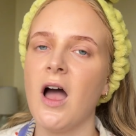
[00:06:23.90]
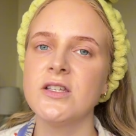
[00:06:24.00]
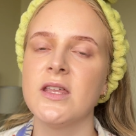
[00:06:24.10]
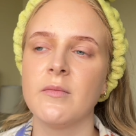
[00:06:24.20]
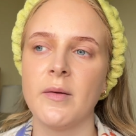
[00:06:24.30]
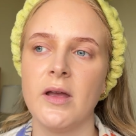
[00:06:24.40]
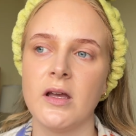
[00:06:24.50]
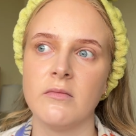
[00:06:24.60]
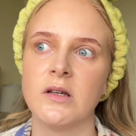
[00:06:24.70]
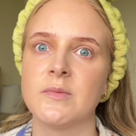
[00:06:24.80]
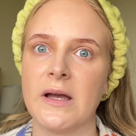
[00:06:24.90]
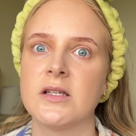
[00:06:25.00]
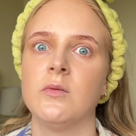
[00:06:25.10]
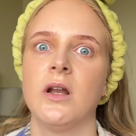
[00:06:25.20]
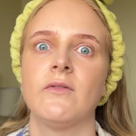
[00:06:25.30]
think my makeup looks
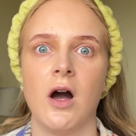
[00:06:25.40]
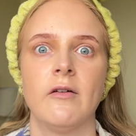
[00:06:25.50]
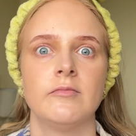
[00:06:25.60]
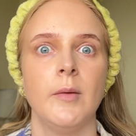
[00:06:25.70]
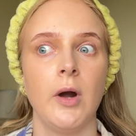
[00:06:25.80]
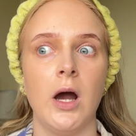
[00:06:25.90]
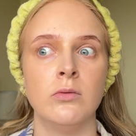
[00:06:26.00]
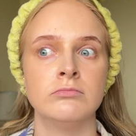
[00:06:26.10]
better when I've carved my brow.